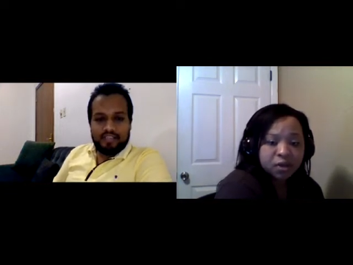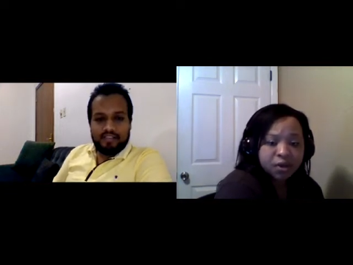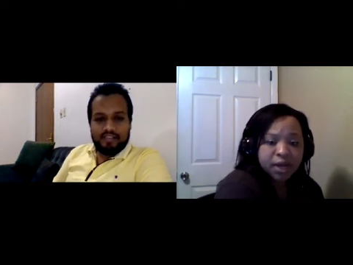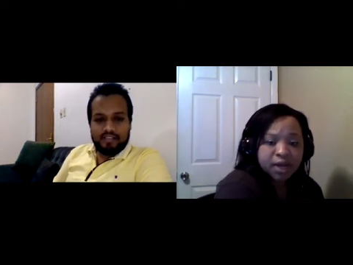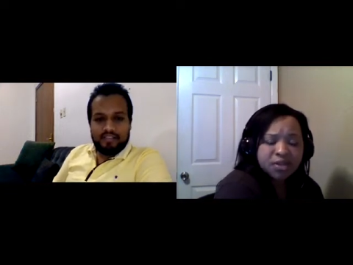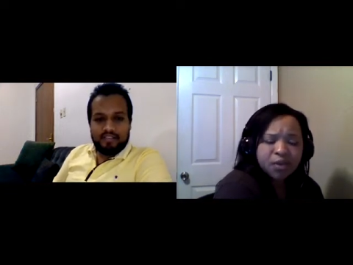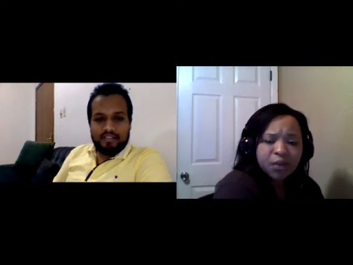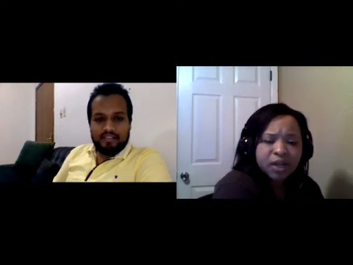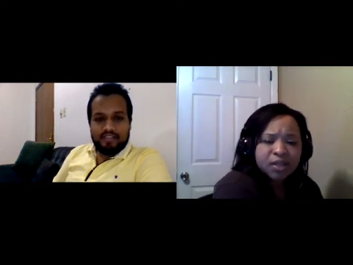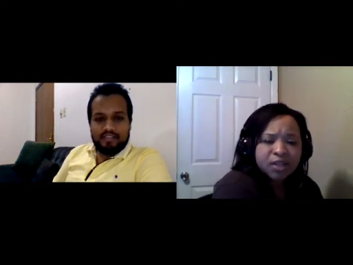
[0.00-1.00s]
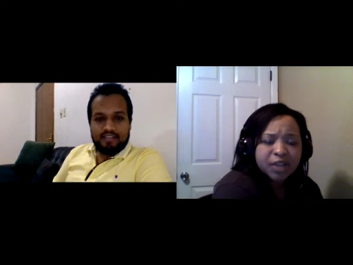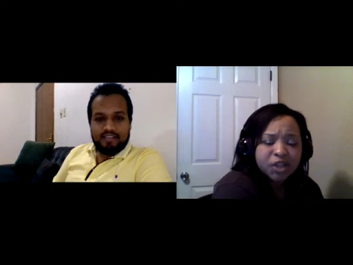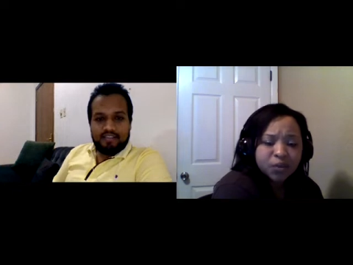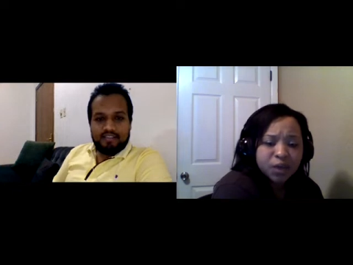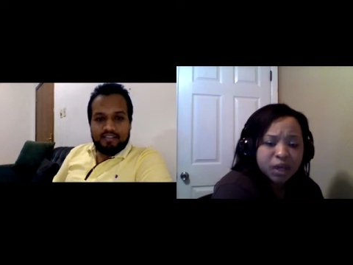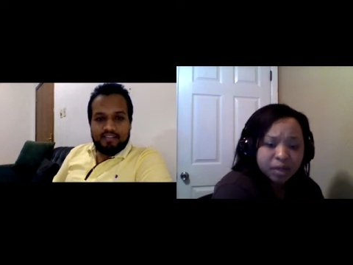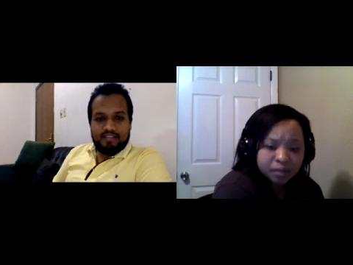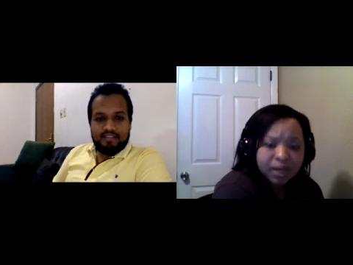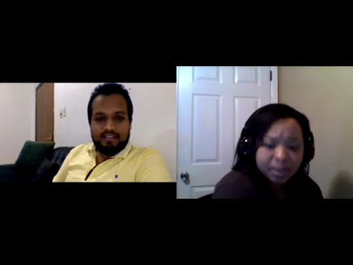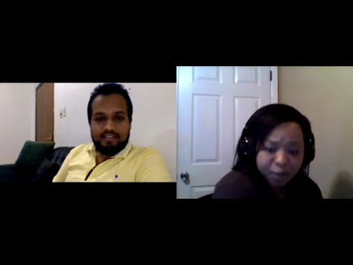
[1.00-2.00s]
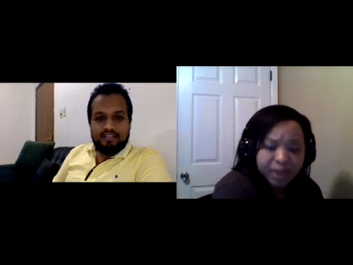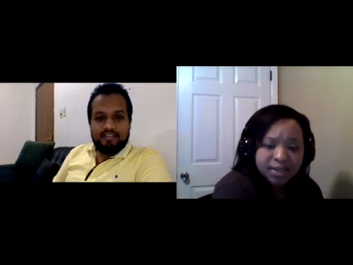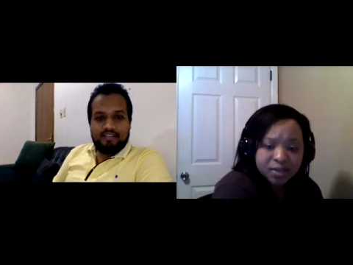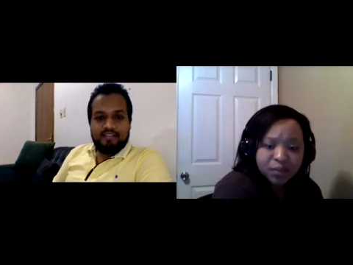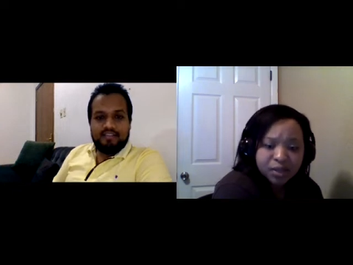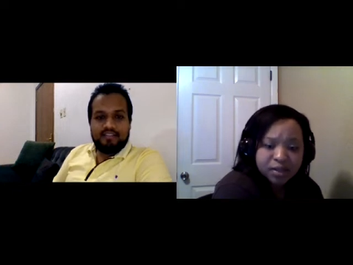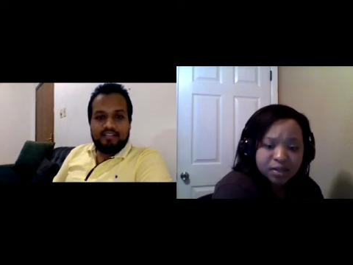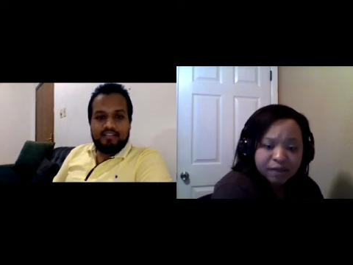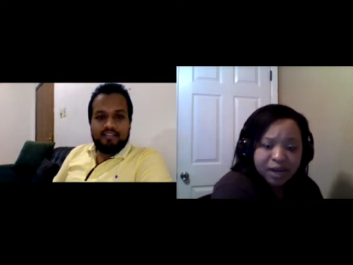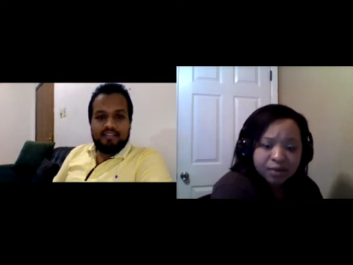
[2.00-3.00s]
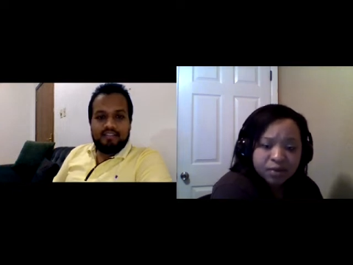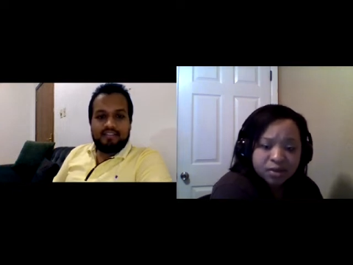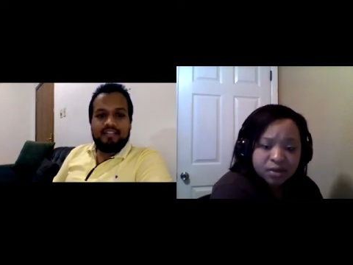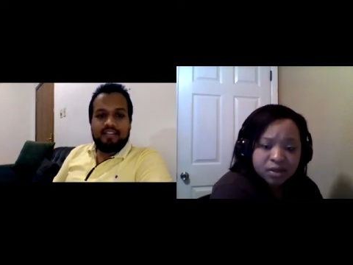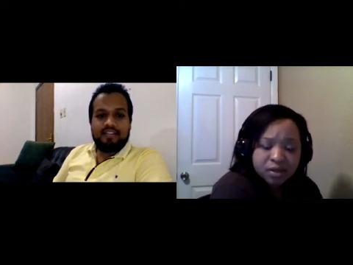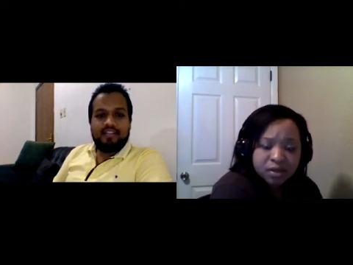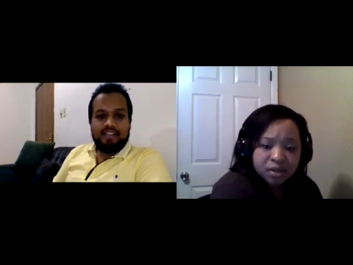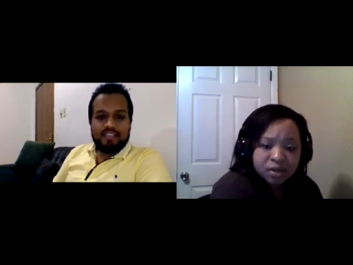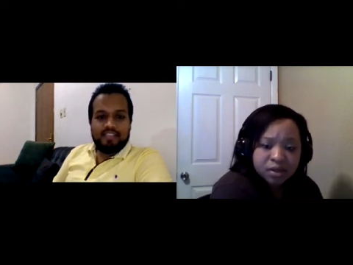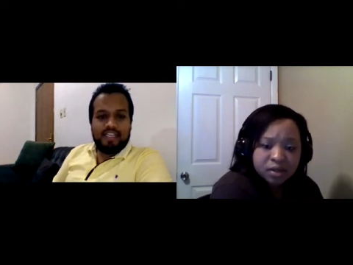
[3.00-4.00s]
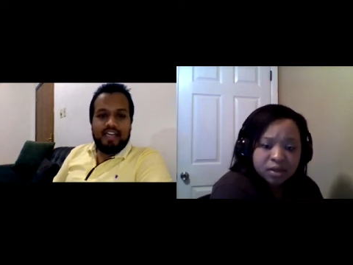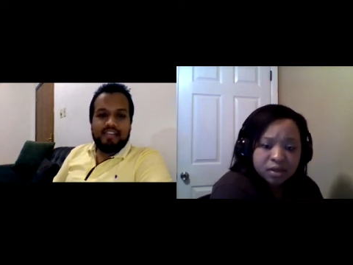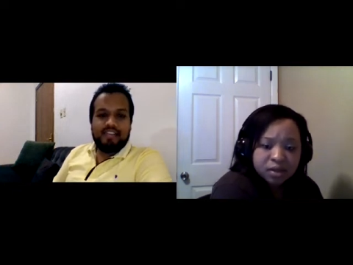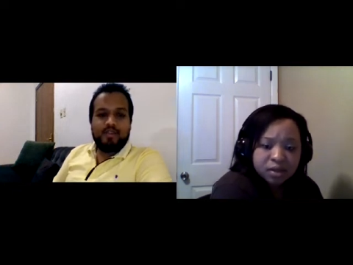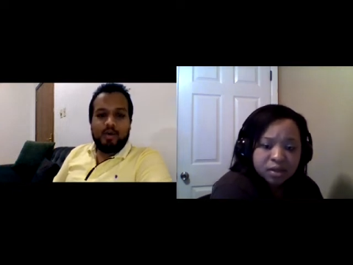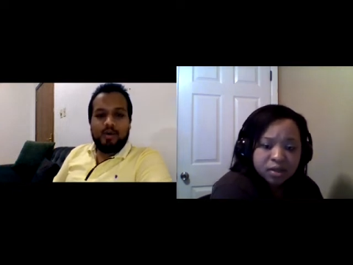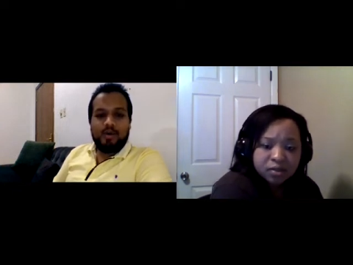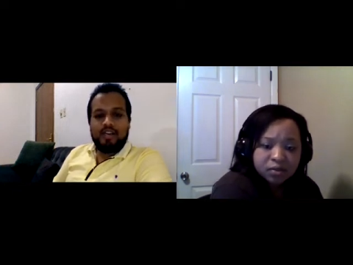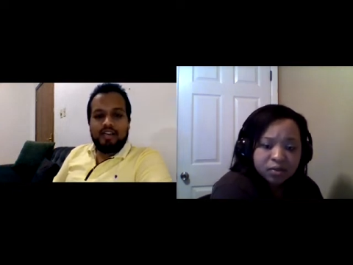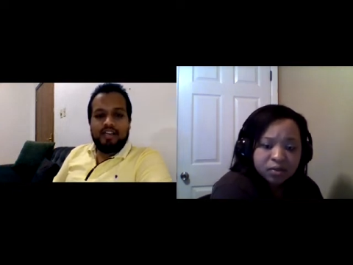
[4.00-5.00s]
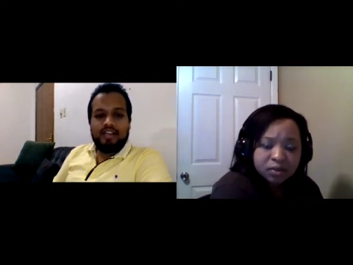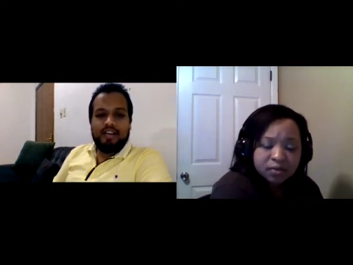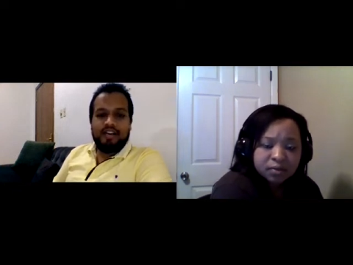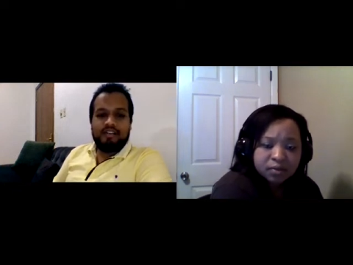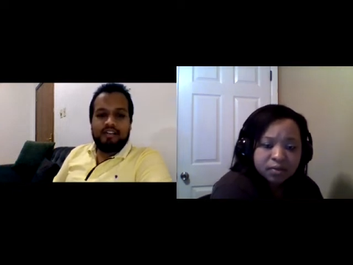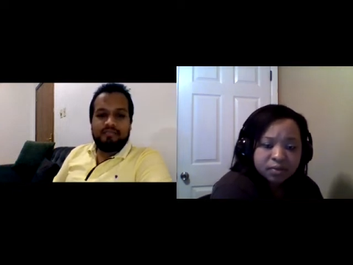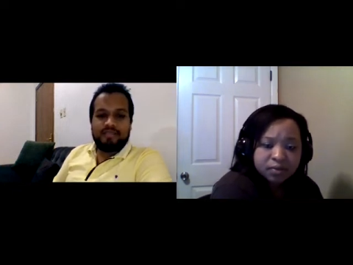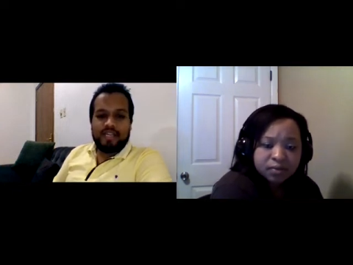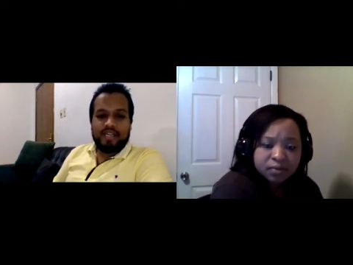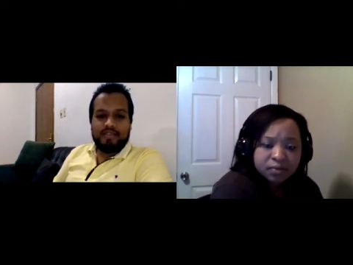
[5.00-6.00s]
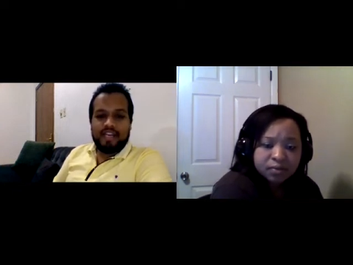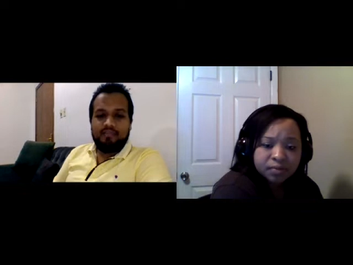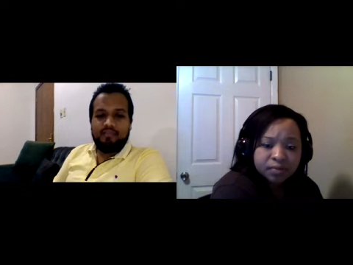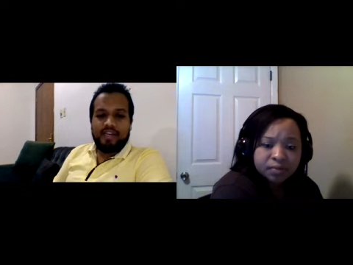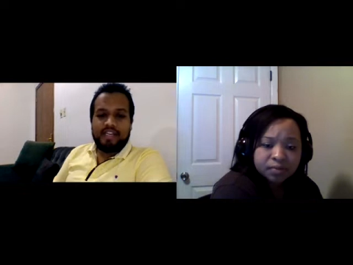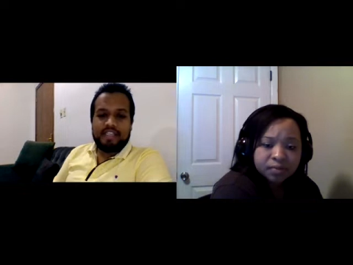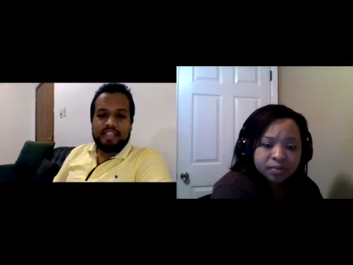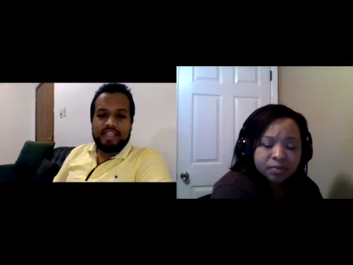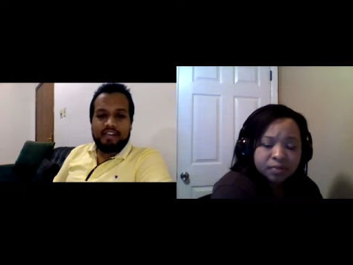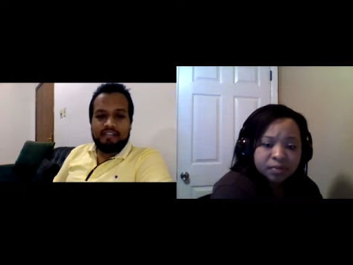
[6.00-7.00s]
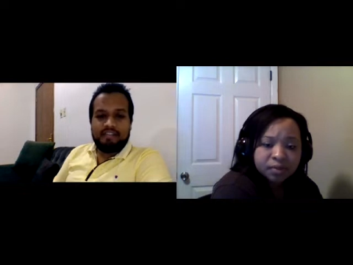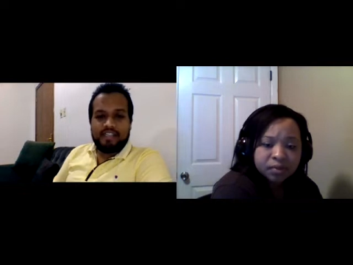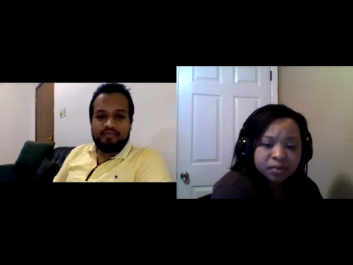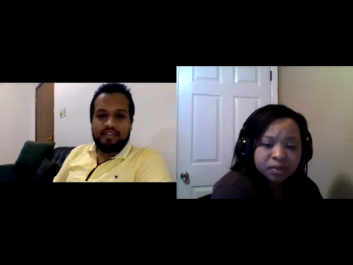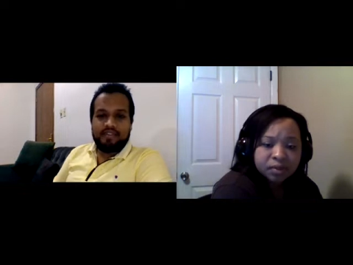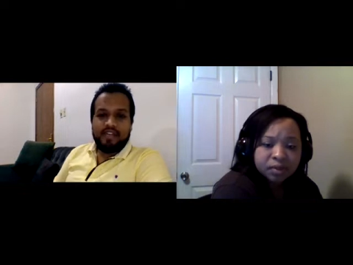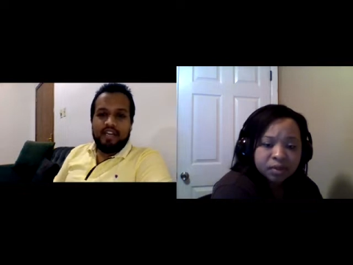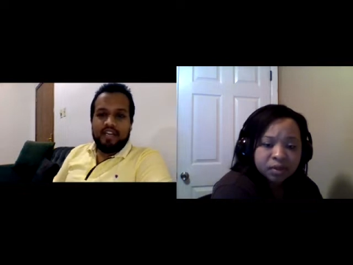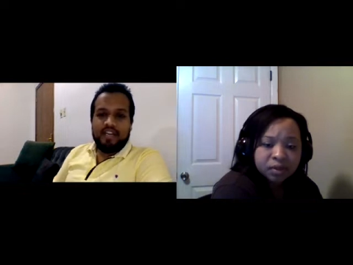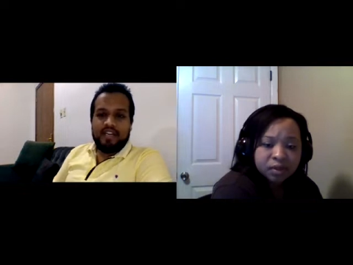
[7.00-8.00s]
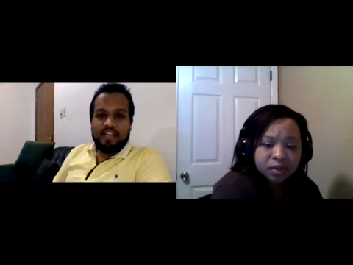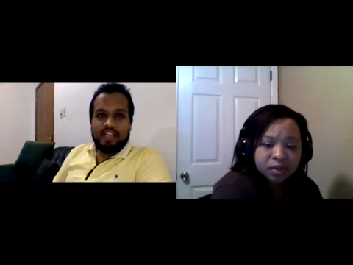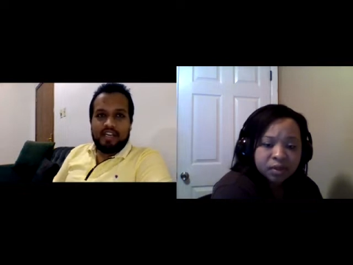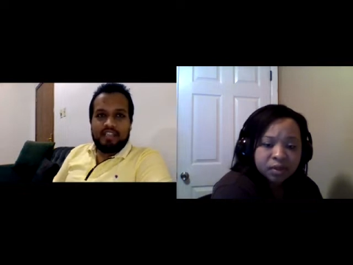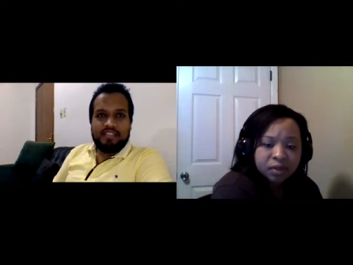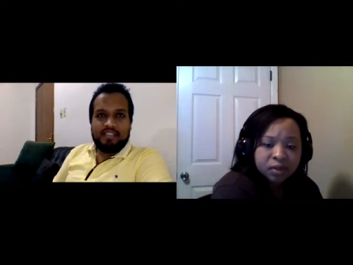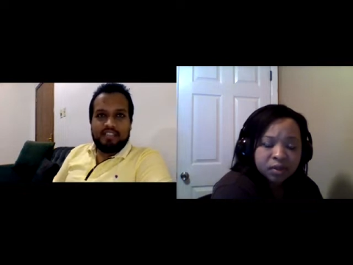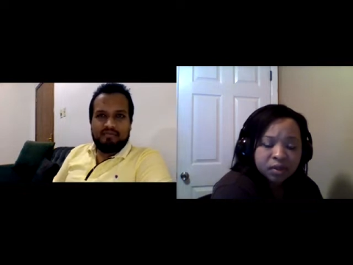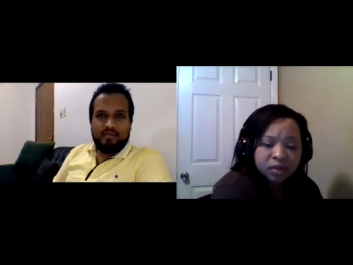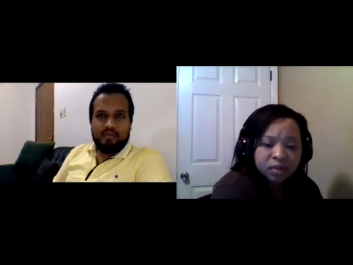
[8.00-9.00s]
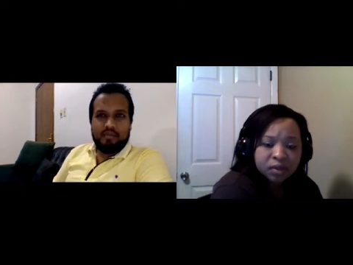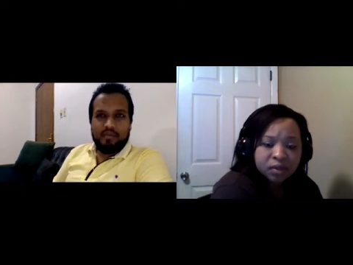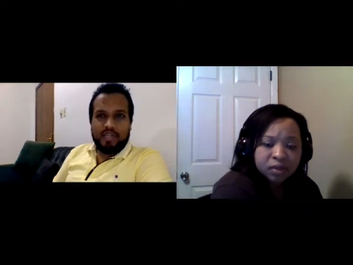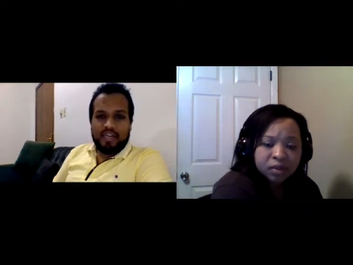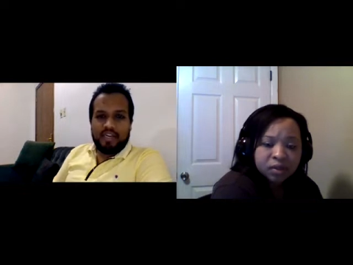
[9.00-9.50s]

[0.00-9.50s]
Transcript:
Speaker 1: okay so what is it that you want to like practice with the vowels
Speaker 2: yeah you know uh, uh sometimes we are getting in the words uh, uh, we,